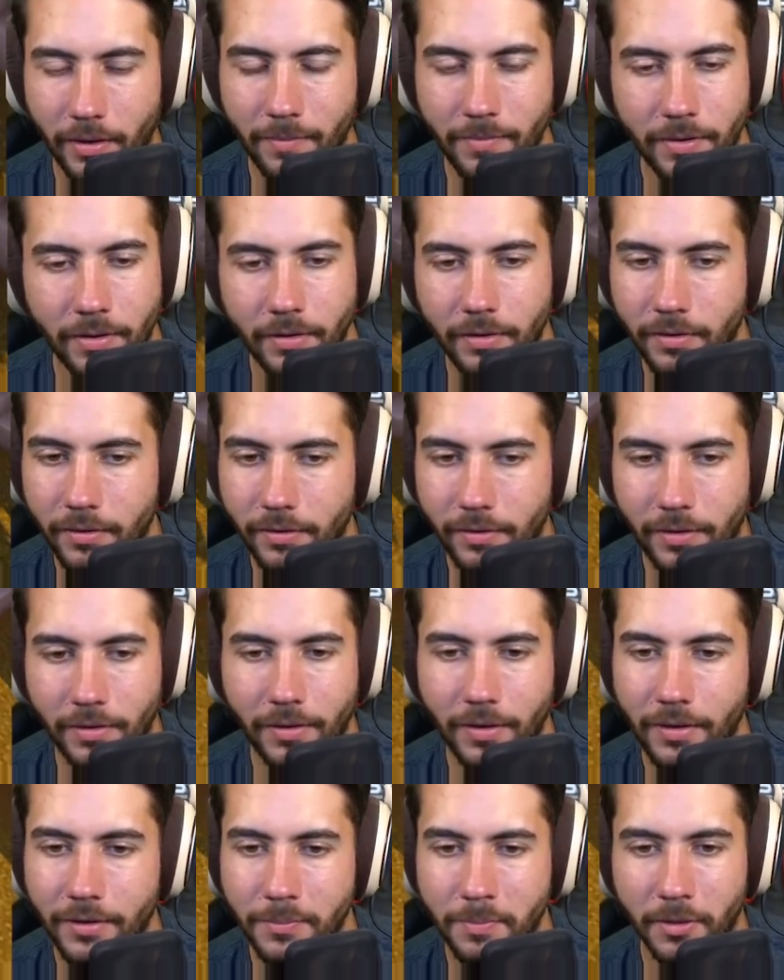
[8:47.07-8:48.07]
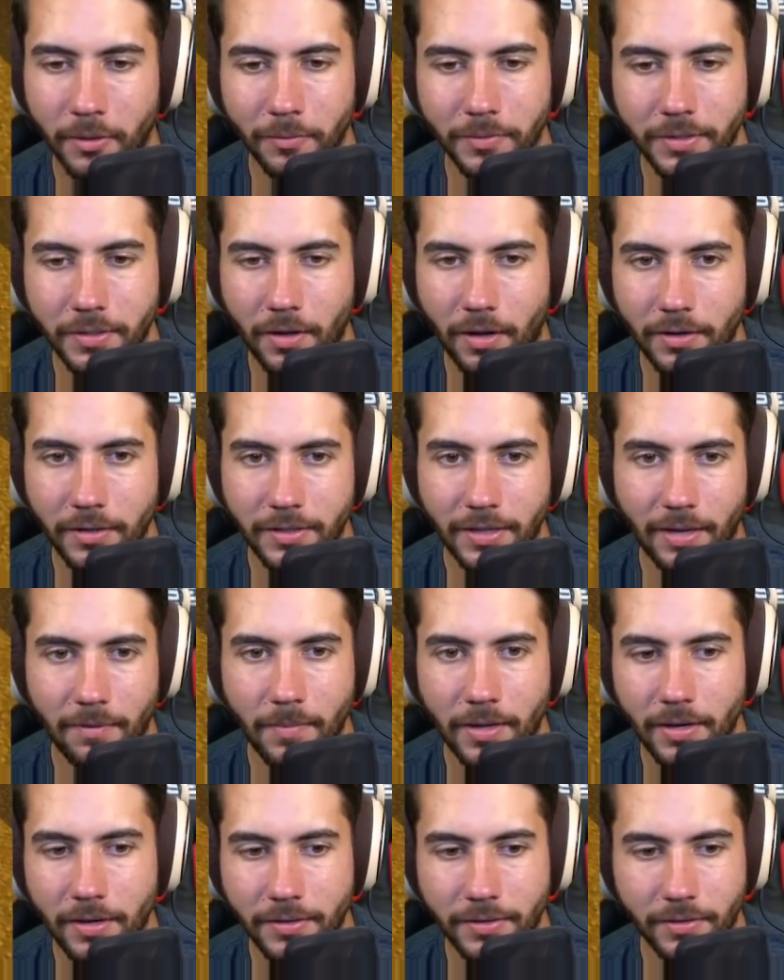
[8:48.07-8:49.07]
I mean, his build was done in 10
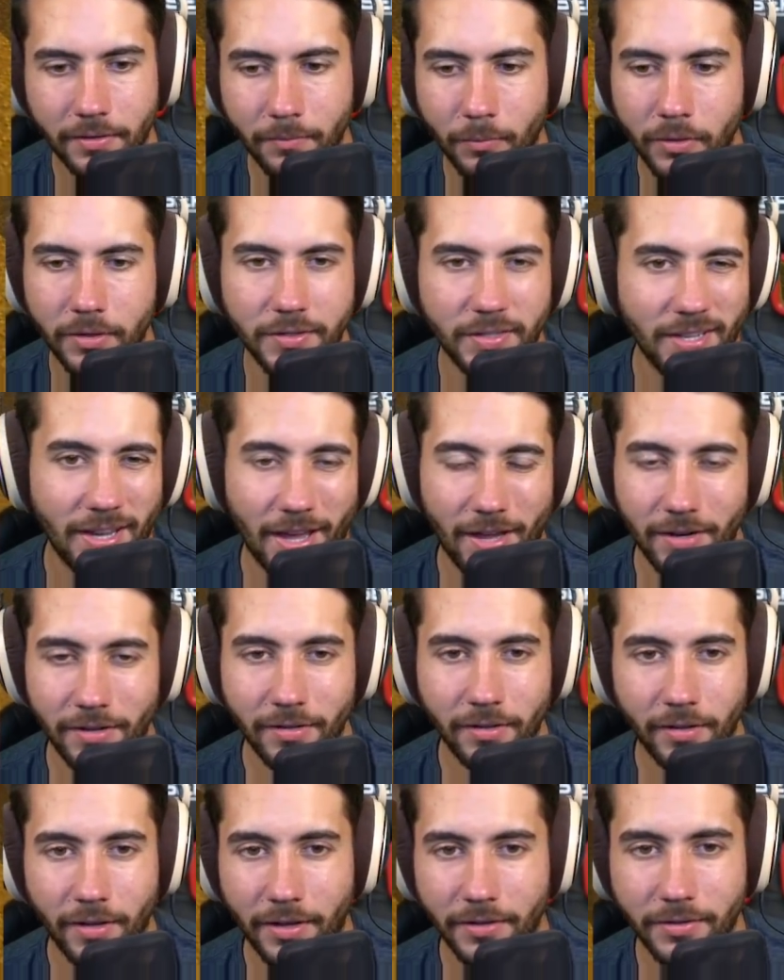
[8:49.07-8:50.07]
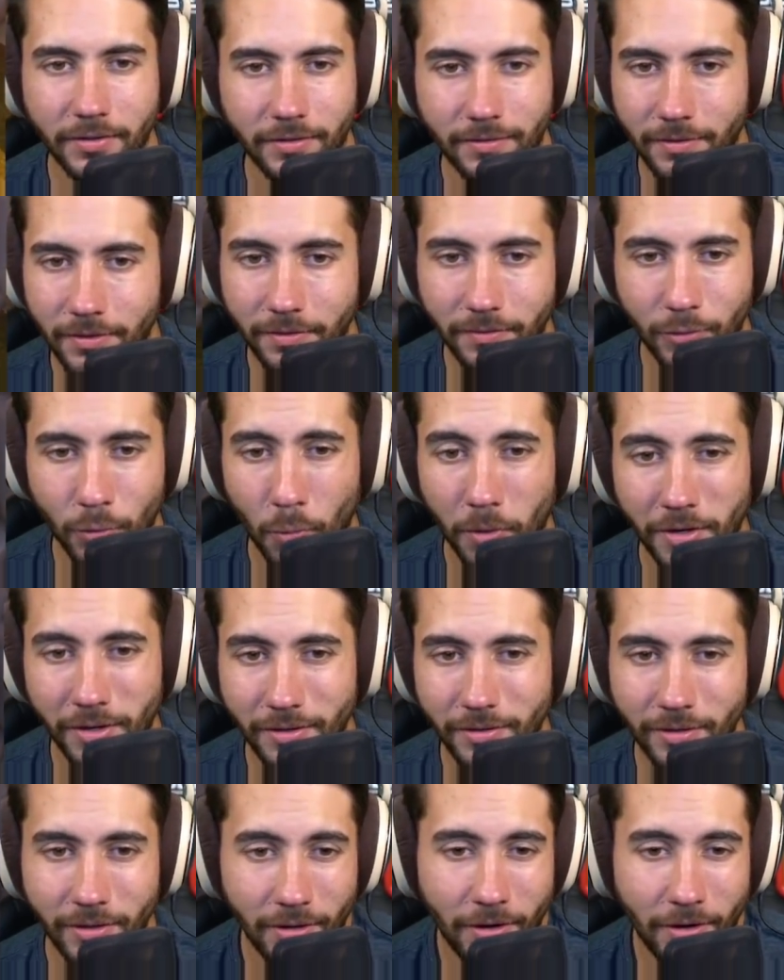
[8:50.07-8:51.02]
minutes, and what has he added in the last 20, you